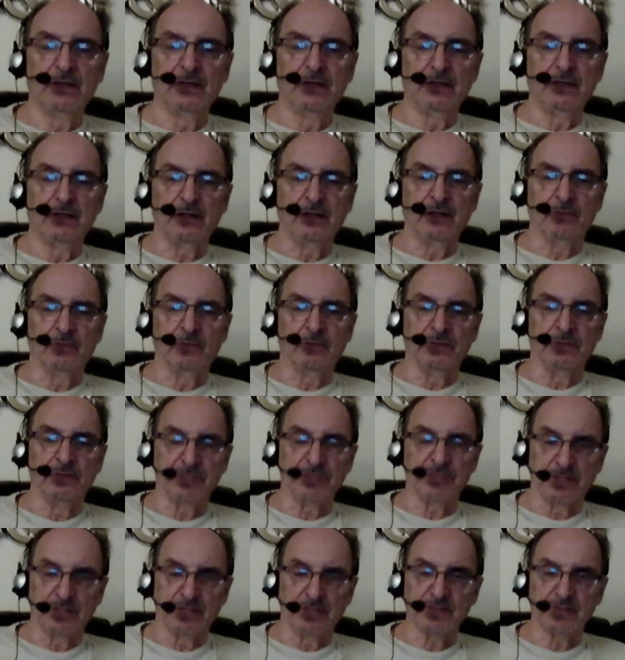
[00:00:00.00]
And when she
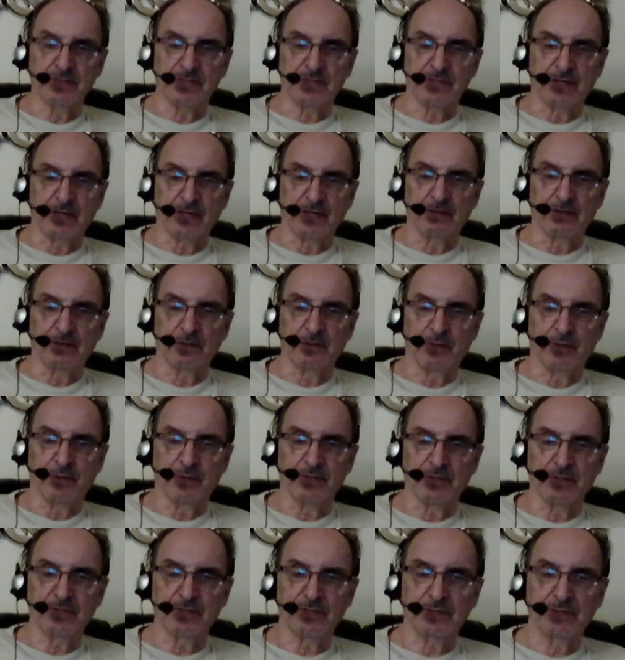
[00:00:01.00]
does take on a
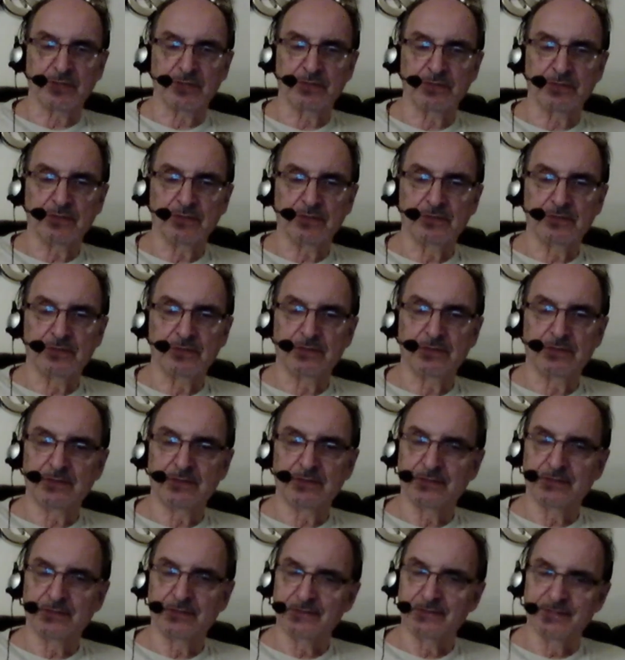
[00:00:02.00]
project,
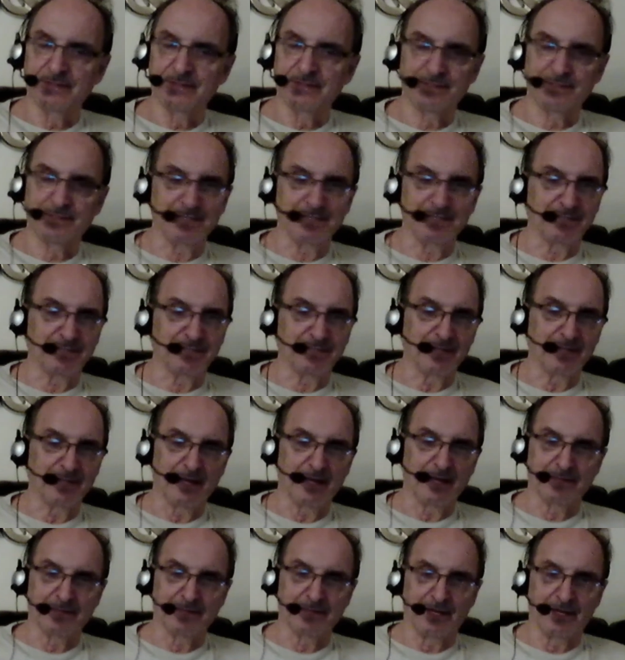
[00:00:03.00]
she's a
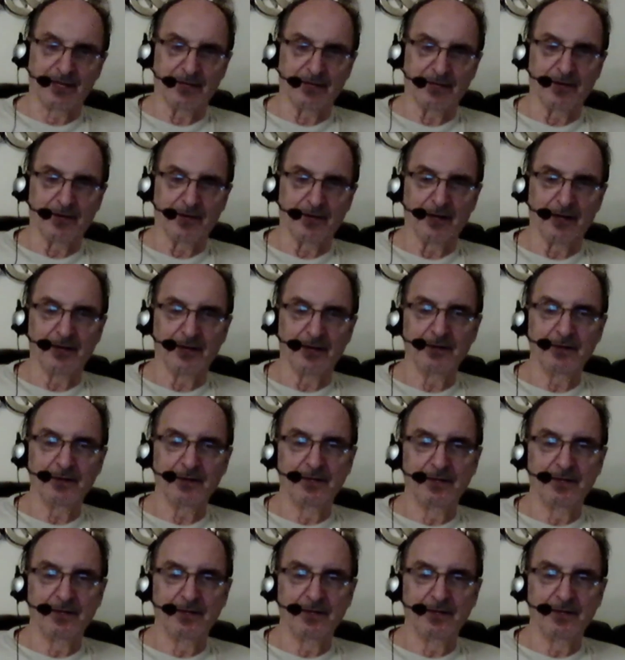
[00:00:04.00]
tiger at it.